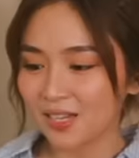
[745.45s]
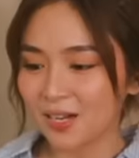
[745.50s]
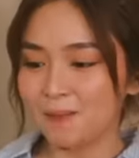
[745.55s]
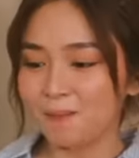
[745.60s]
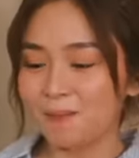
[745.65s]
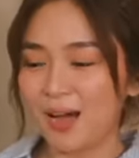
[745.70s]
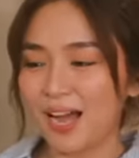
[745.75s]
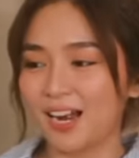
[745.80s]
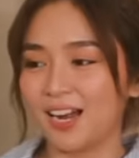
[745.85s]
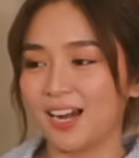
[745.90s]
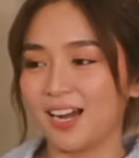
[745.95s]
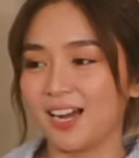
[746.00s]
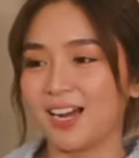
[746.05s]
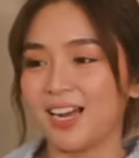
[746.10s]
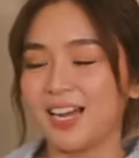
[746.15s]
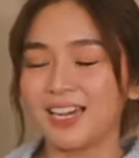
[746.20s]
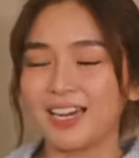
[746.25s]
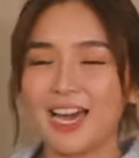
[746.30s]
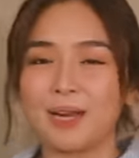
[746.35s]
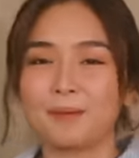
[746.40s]
para
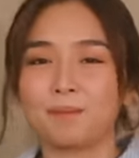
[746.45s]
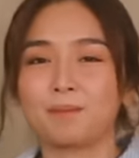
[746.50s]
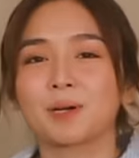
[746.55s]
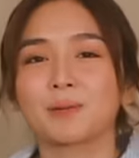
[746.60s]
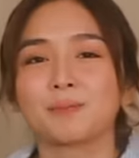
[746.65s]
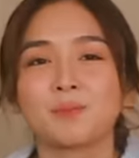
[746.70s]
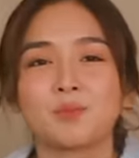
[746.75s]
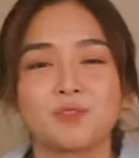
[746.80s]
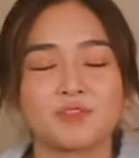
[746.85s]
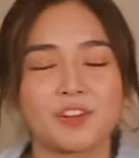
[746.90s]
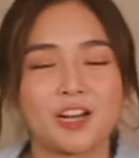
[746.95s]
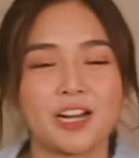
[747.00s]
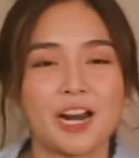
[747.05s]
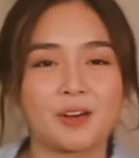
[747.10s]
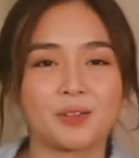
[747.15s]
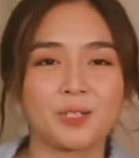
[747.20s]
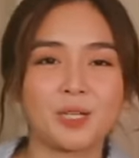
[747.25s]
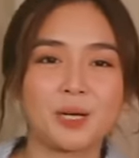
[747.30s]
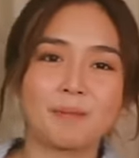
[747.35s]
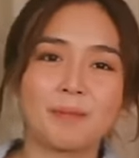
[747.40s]
kahit mag-move
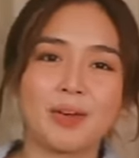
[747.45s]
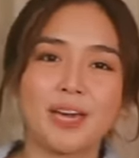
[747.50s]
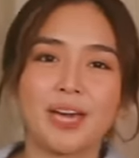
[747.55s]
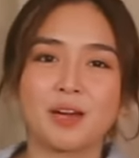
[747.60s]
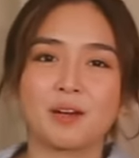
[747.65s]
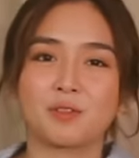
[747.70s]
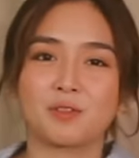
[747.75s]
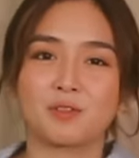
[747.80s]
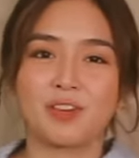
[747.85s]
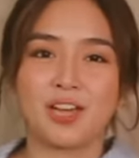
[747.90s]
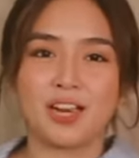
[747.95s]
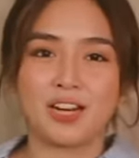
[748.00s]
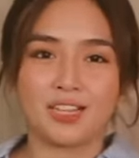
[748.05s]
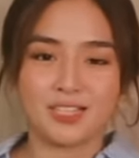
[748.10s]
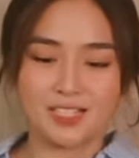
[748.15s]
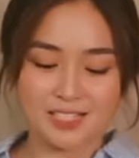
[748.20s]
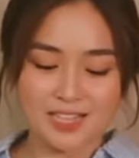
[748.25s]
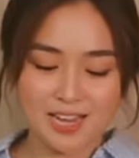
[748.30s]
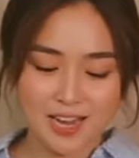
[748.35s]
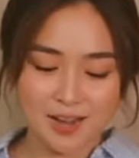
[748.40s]
around kami, we're very
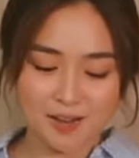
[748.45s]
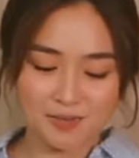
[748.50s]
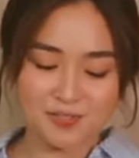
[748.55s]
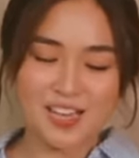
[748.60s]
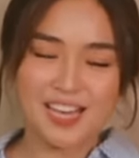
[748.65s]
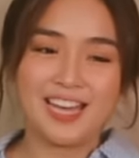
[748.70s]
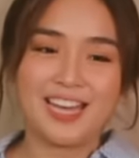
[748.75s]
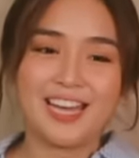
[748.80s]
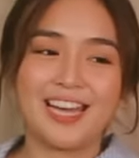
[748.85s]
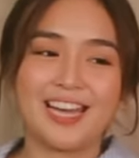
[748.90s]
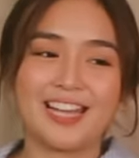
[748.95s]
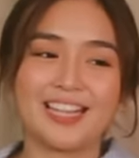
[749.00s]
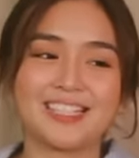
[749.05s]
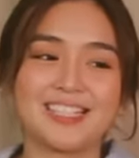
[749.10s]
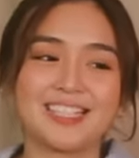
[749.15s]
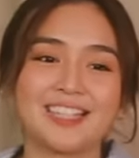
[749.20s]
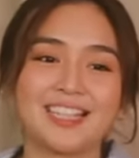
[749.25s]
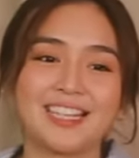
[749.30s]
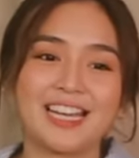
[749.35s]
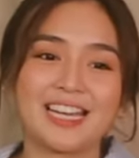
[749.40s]
safe. And
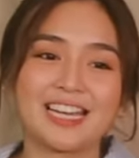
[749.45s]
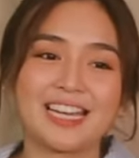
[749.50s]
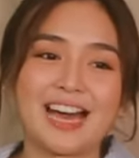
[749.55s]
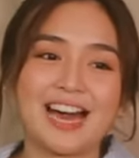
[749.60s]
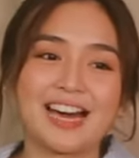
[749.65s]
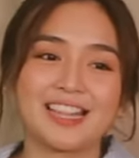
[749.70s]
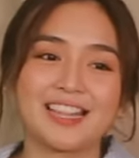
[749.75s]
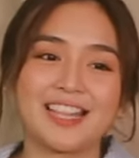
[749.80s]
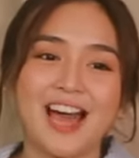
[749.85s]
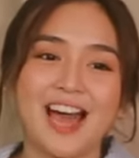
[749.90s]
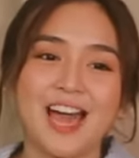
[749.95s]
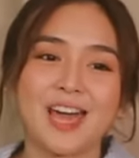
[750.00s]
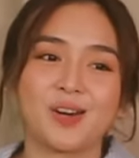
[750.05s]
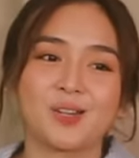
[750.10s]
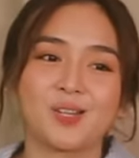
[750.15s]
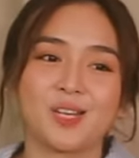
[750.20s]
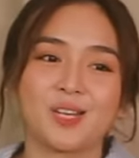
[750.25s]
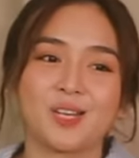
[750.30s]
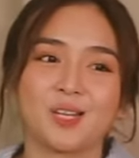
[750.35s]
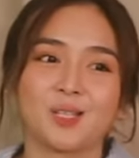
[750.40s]
si Direk Kathy, ayaw
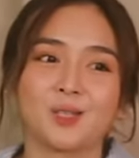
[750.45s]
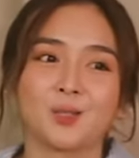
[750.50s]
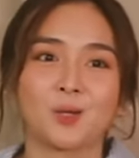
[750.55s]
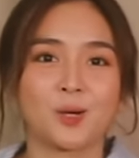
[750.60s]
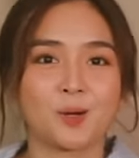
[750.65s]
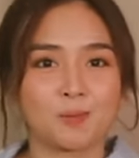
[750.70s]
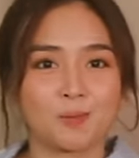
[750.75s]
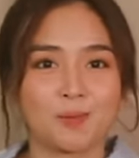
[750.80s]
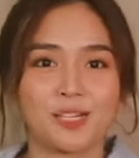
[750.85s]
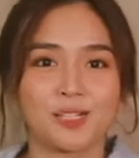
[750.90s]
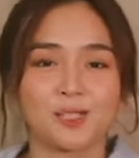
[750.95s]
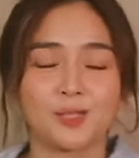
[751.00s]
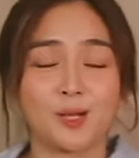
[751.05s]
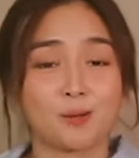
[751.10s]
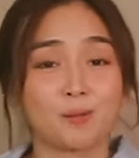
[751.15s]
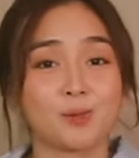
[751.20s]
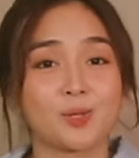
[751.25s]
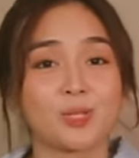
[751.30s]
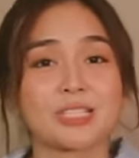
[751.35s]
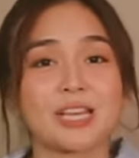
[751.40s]
niya ng normal
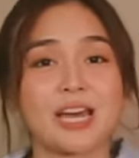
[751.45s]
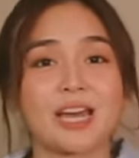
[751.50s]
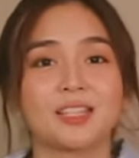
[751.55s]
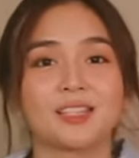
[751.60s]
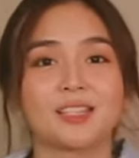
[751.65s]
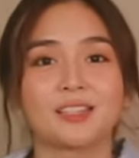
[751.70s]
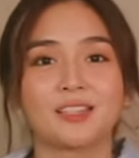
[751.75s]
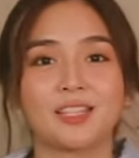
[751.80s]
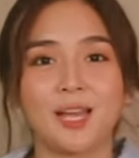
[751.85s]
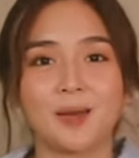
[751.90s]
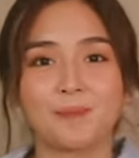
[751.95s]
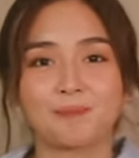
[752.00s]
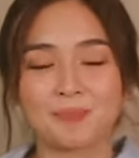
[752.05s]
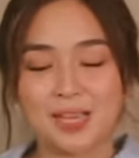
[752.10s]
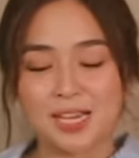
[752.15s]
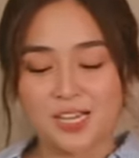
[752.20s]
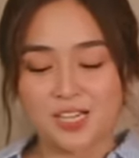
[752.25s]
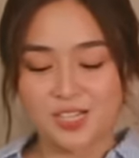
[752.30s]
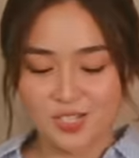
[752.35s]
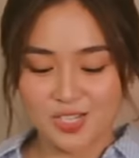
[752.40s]
double-sided tape.
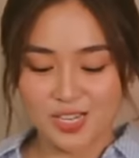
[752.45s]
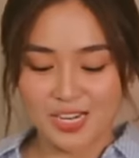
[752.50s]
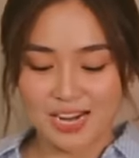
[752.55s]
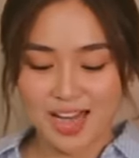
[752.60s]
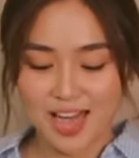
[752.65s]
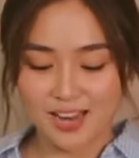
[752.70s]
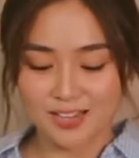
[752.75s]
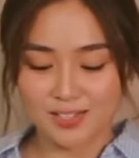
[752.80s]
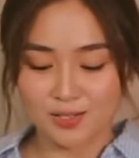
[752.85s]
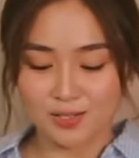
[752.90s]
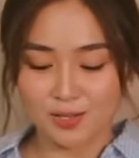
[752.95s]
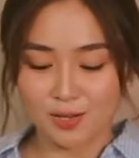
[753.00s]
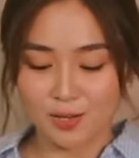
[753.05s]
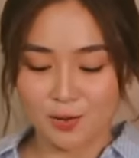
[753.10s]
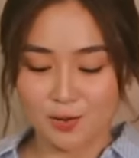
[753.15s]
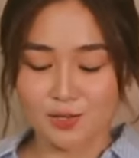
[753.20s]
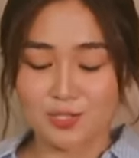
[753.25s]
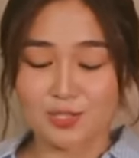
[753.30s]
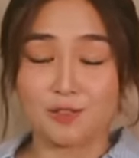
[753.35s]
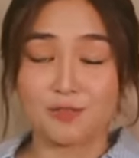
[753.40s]
She likes to
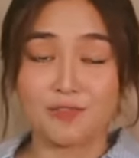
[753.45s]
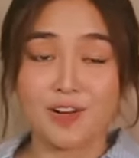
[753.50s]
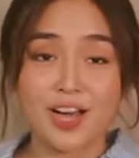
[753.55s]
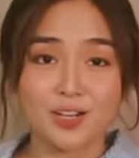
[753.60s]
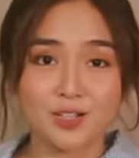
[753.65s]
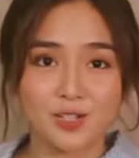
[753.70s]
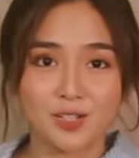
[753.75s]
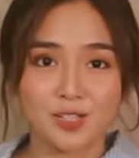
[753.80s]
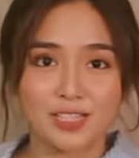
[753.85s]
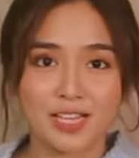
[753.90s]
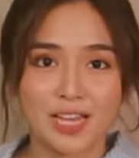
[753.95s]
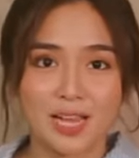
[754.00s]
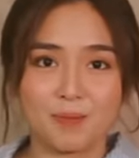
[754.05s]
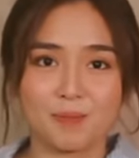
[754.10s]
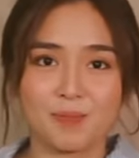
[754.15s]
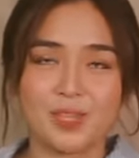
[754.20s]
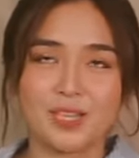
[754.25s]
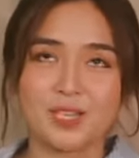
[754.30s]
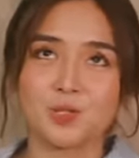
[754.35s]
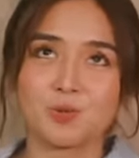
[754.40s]
use the fashion tape,
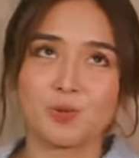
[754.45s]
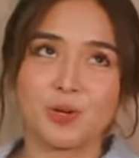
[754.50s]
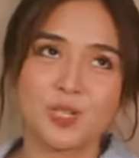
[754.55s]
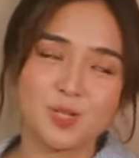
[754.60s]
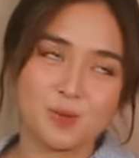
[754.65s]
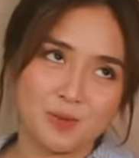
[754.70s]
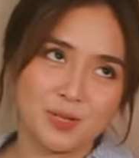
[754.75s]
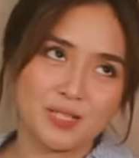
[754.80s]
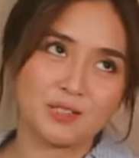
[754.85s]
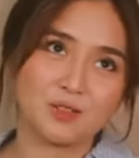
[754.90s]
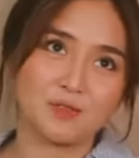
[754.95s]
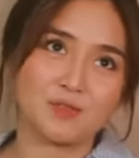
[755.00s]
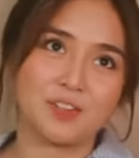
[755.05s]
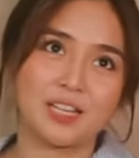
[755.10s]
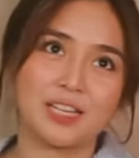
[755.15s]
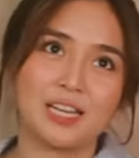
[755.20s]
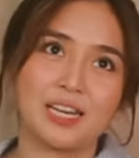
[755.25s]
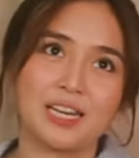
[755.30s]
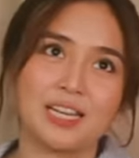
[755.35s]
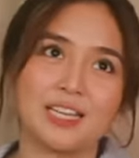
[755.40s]
this one
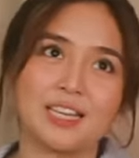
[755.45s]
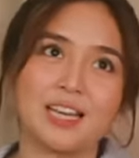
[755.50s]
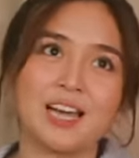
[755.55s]
specifically.